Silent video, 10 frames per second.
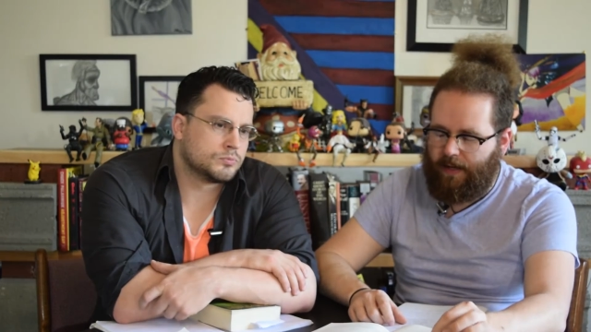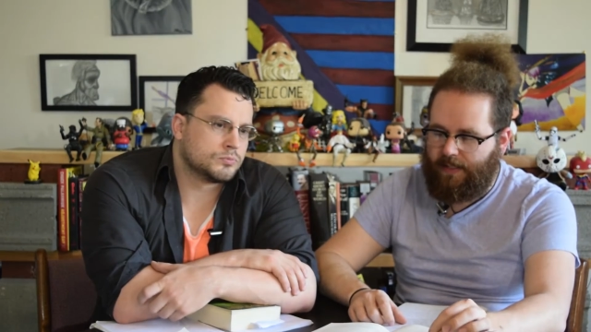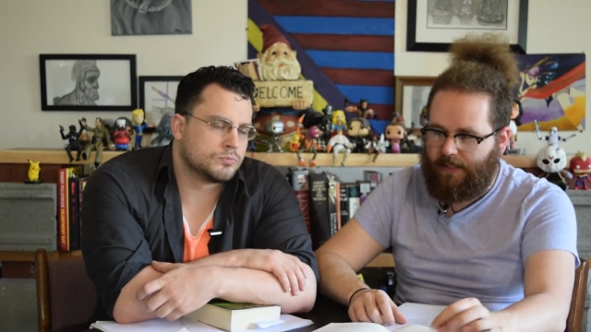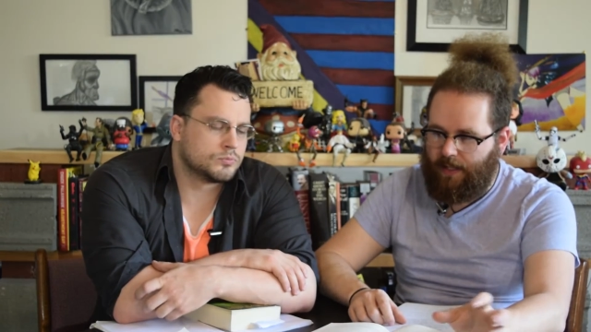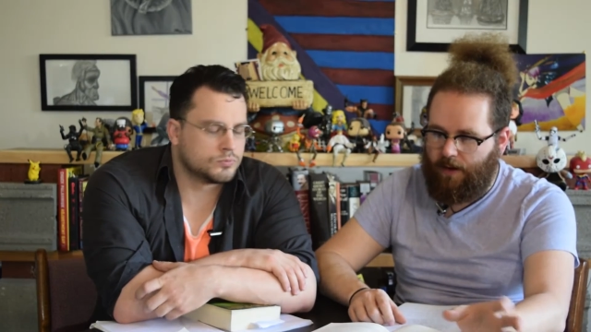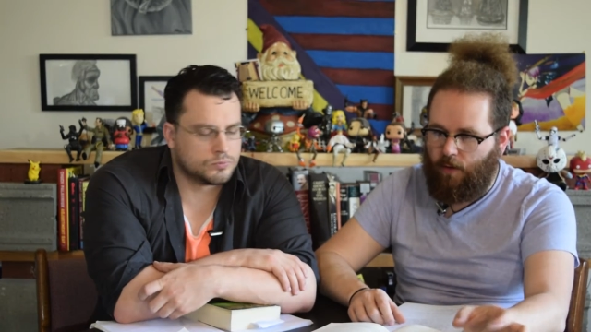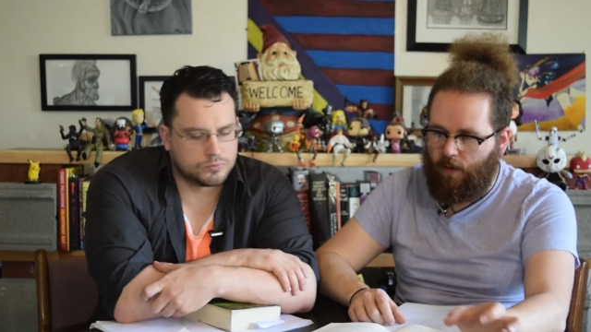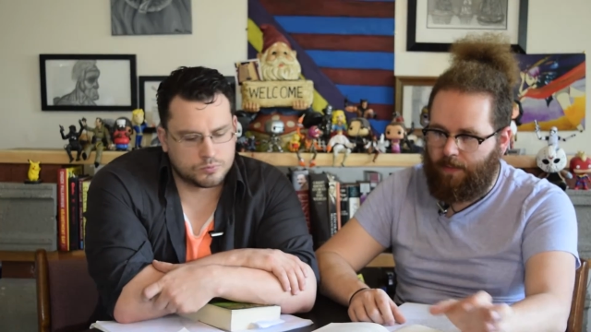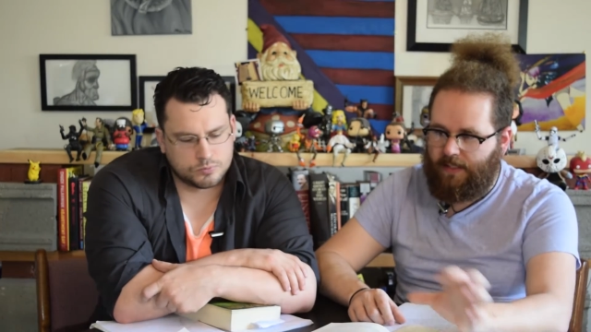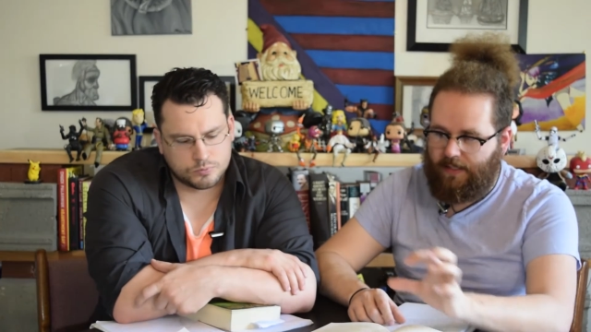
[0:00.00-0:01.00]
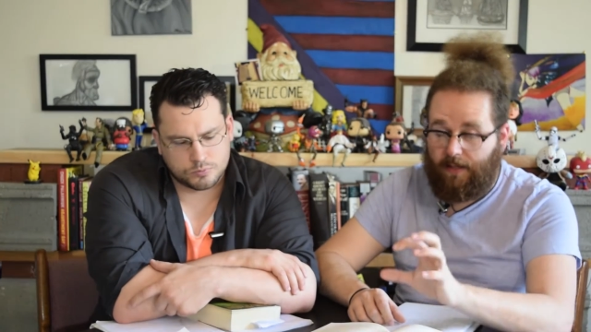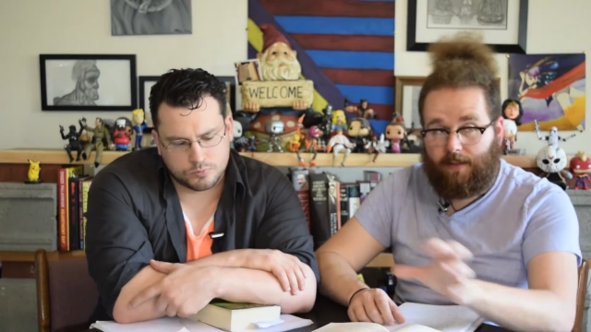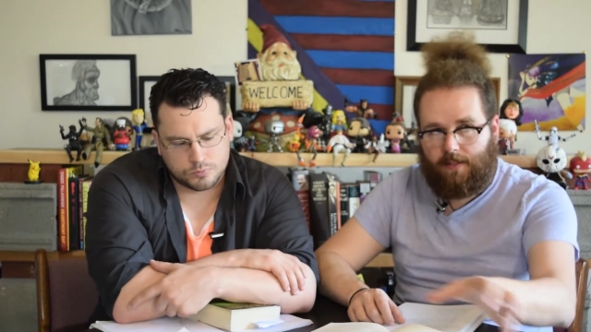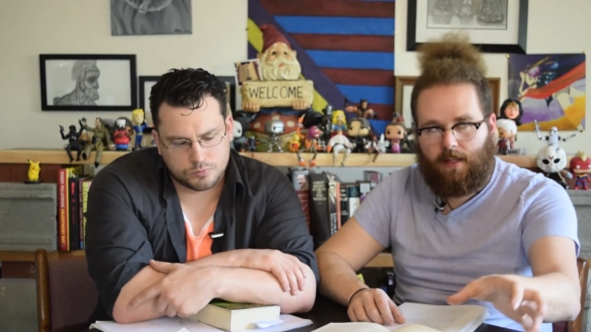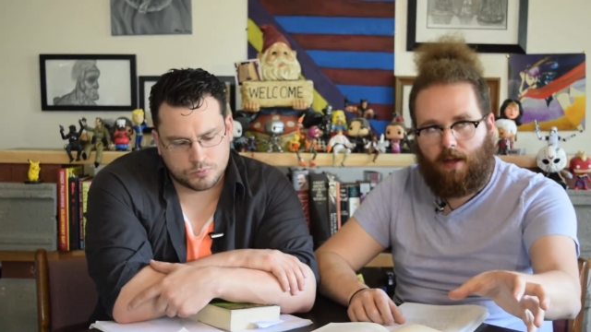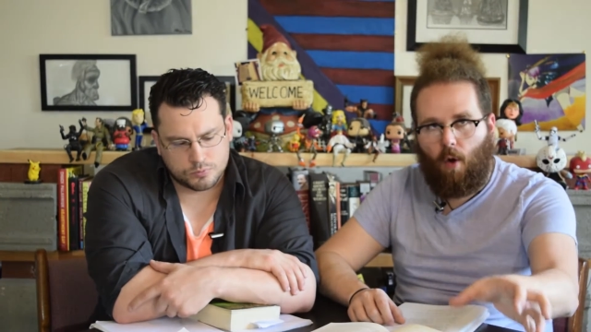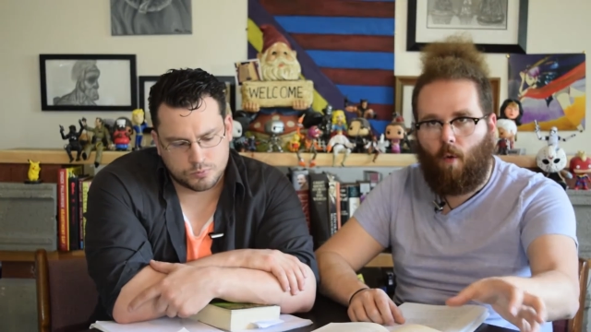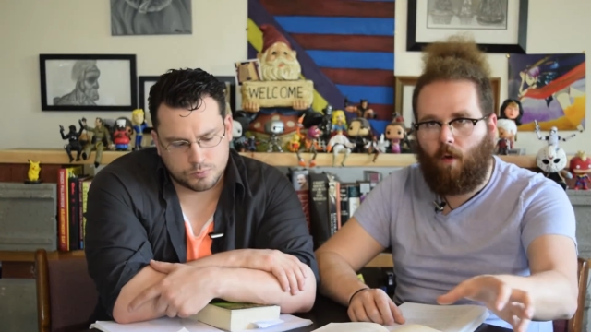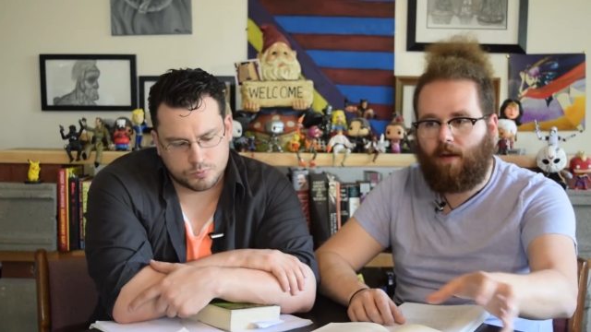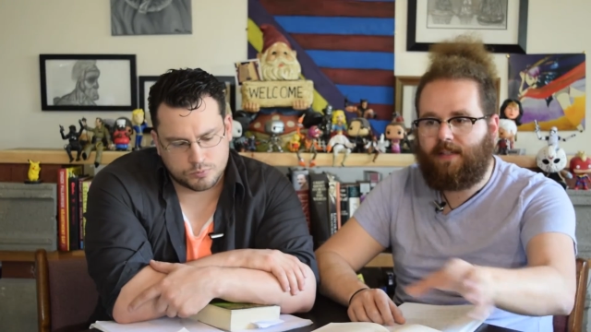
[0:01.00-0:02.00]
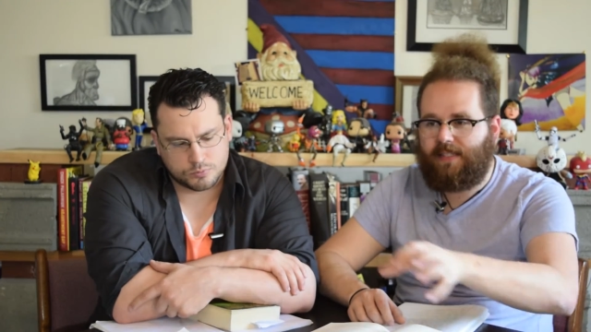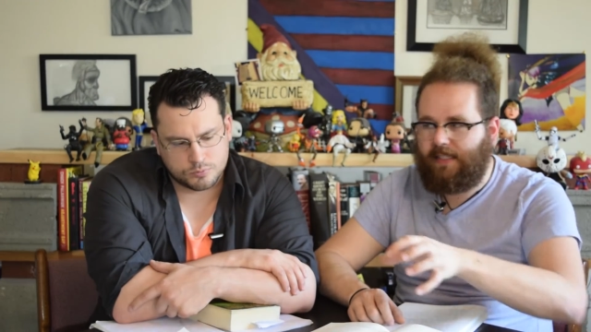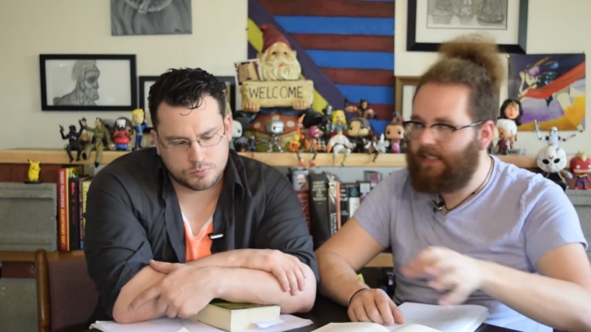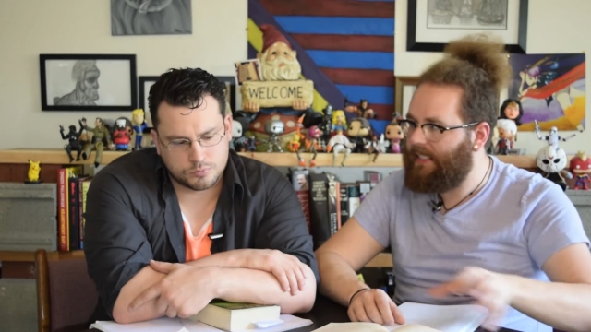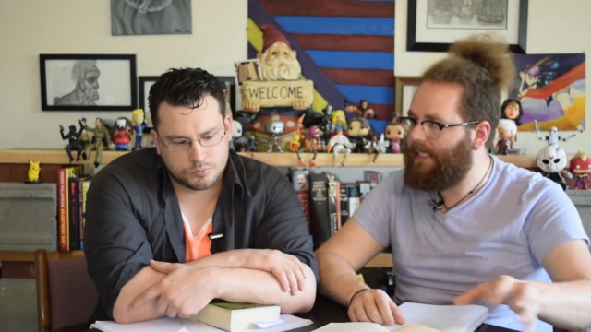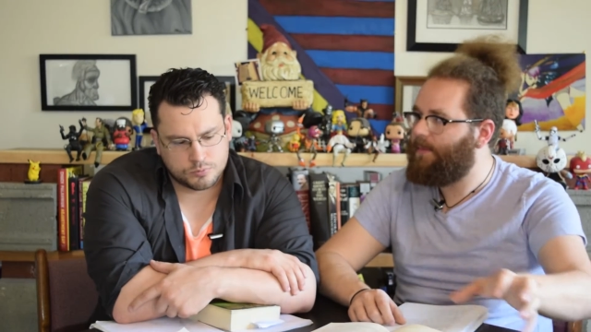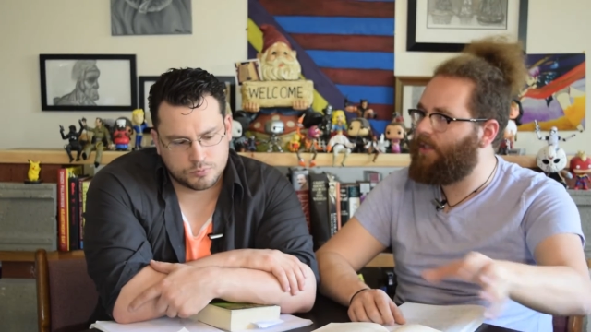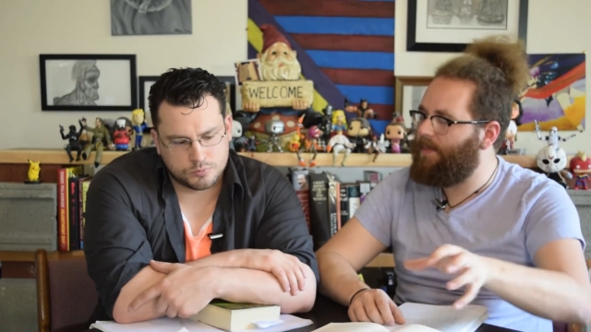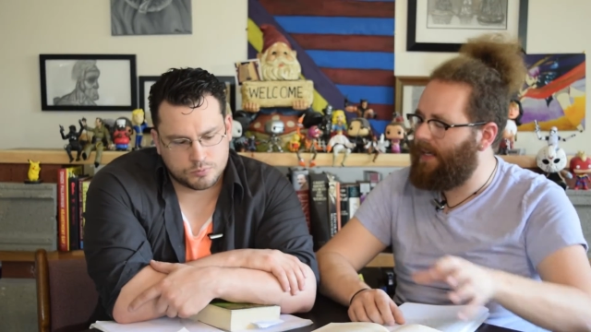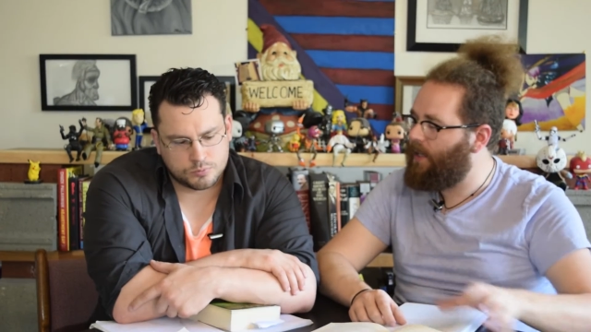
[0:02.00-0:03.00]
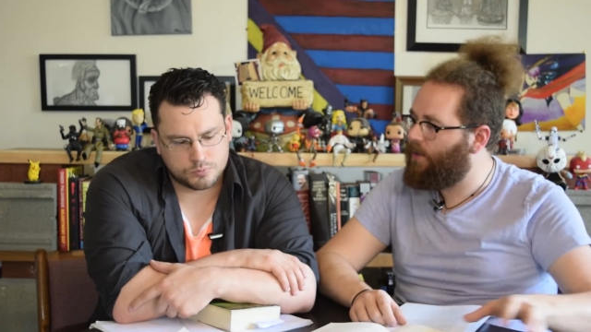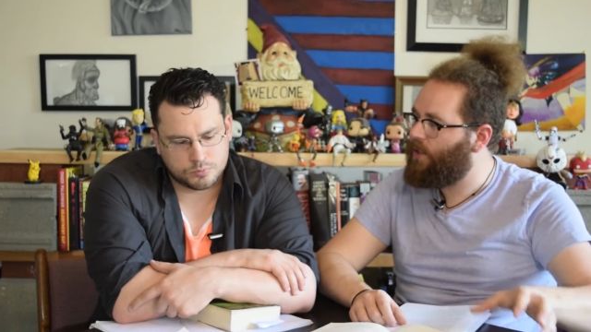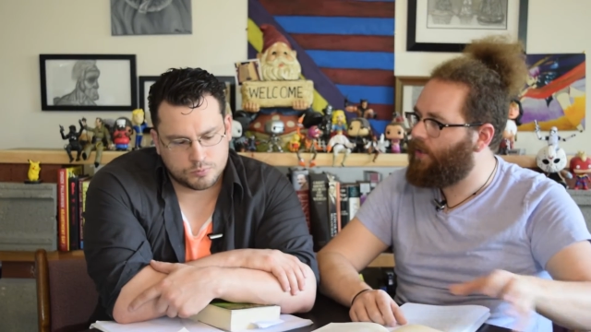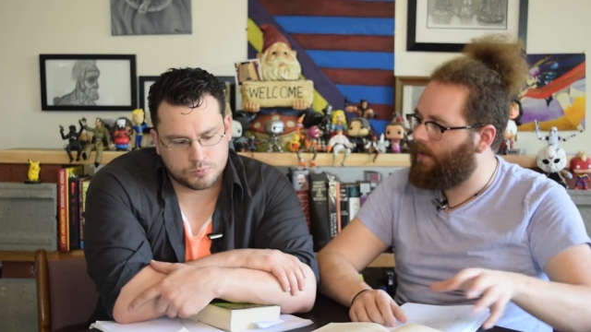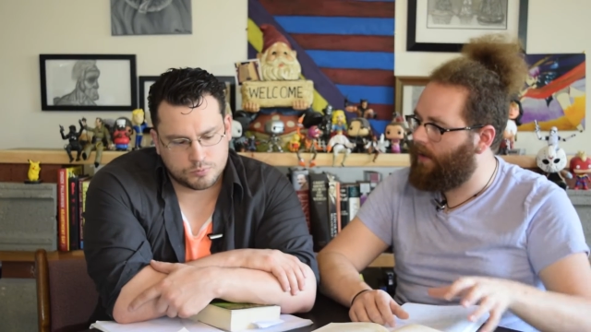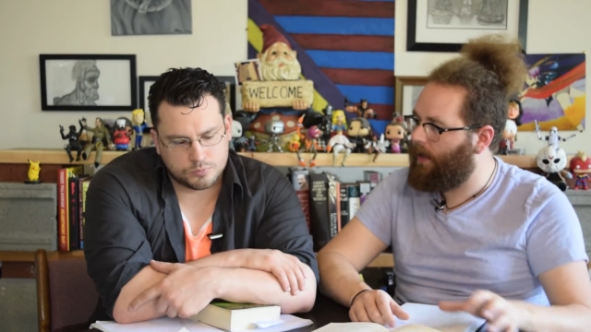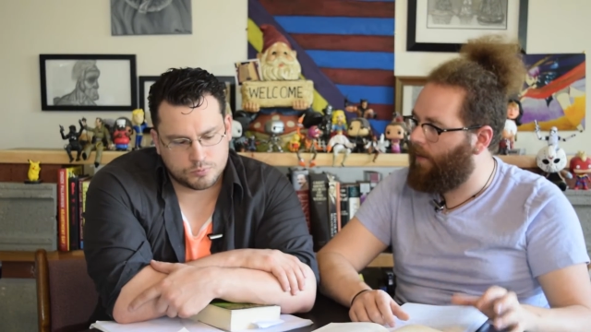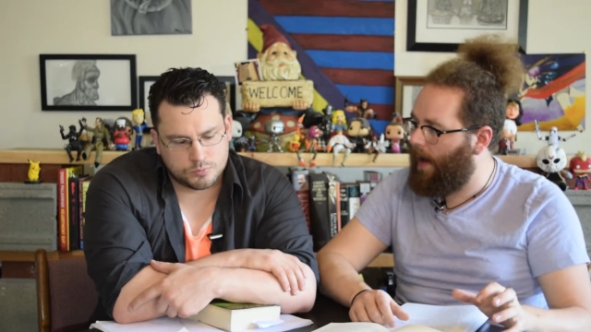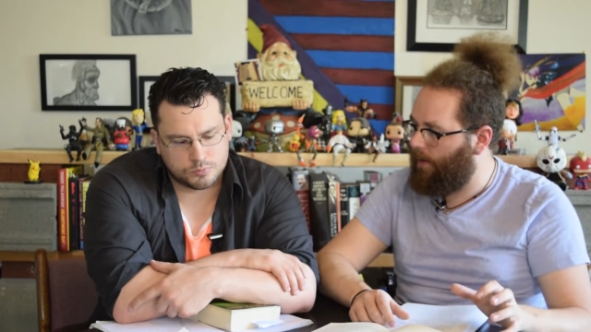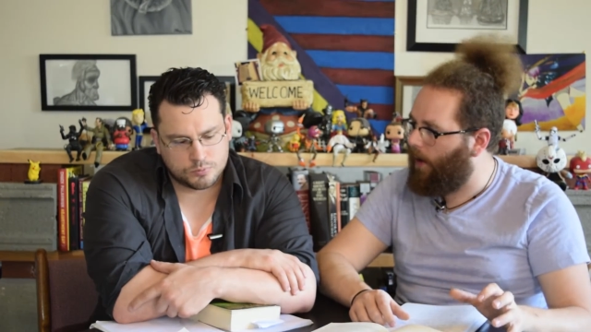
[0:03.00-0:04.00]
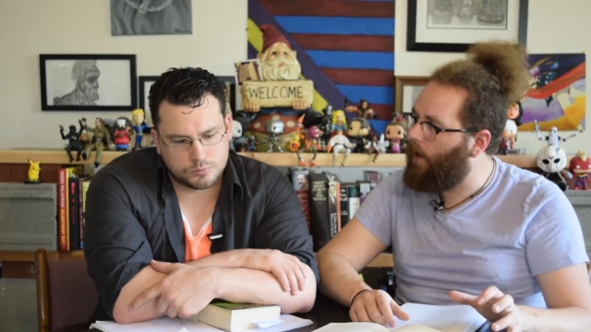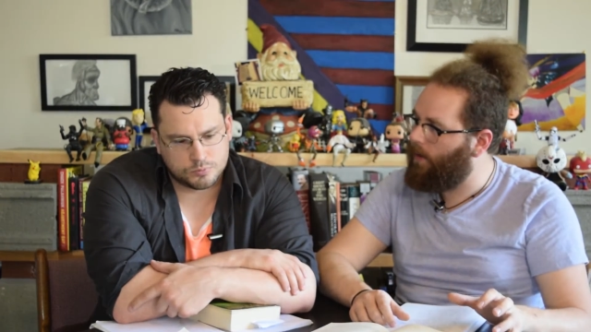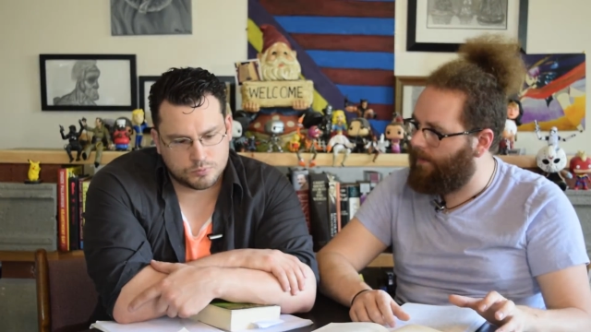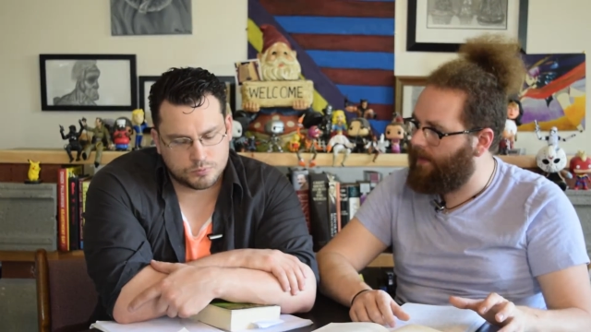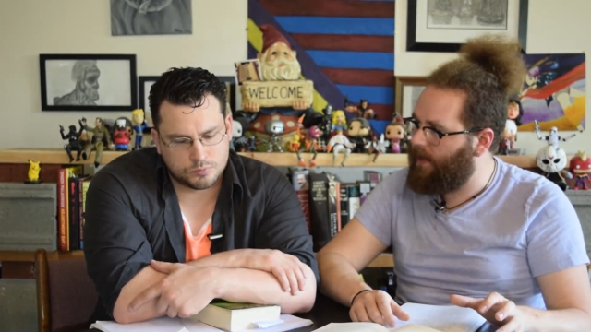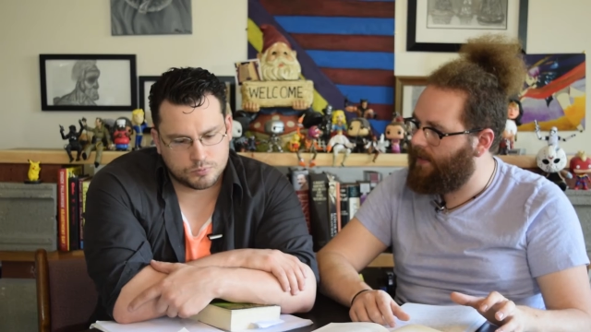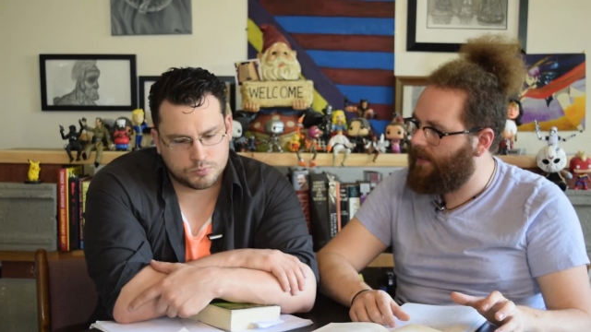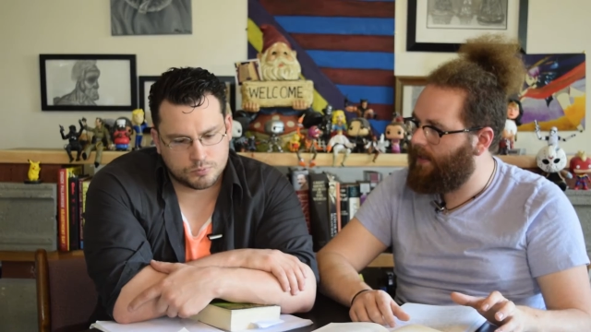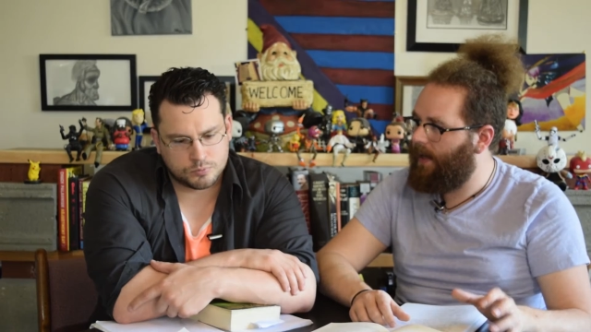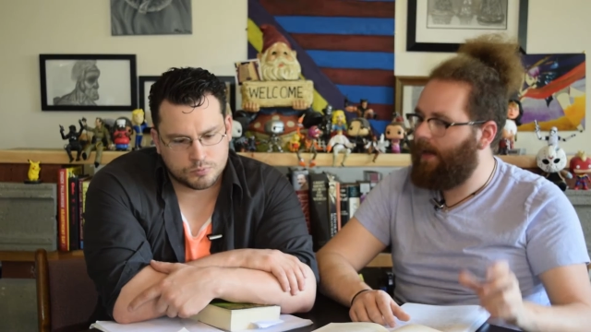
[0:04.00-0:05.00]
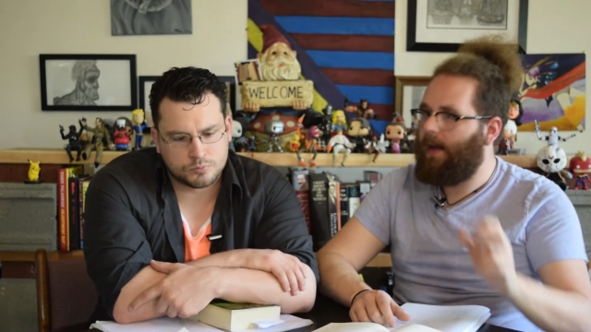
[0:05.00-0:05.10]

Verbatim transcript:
Speaker 1: because Slughorn, is, Slughorn still seems to be, you know, circling around all of this.